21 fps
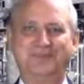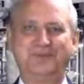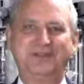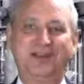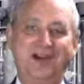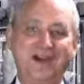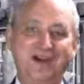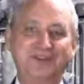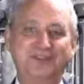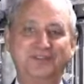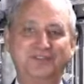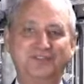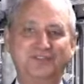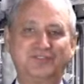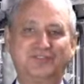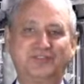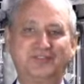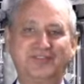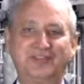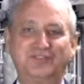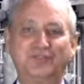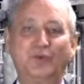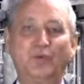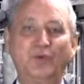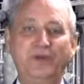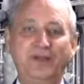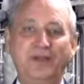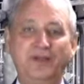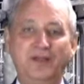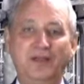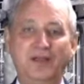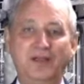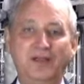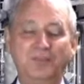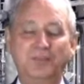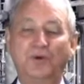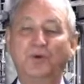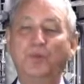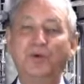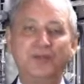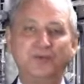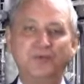I mean, obviously that's a winner,
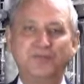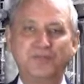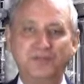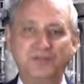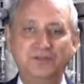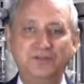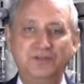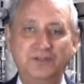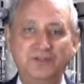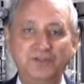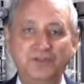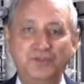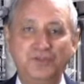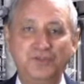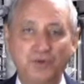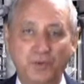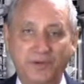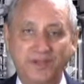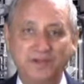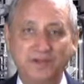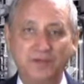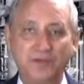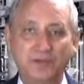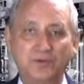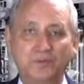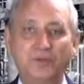but we don't think you can do it.